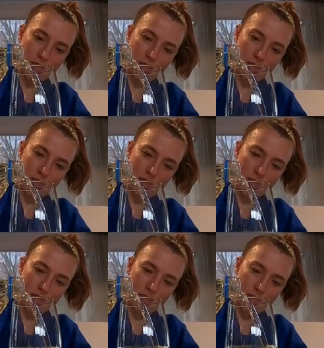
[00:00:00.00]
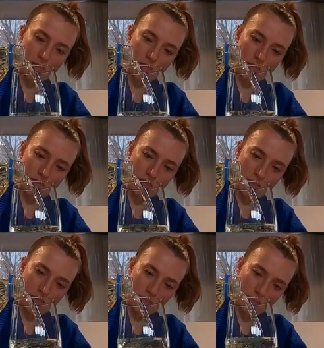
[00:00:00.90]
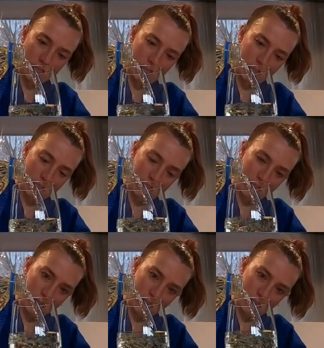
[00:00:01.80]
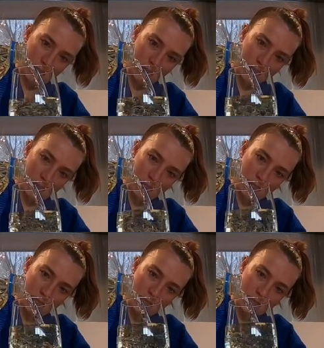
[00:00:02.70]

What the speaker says: No one is speaking in this clip.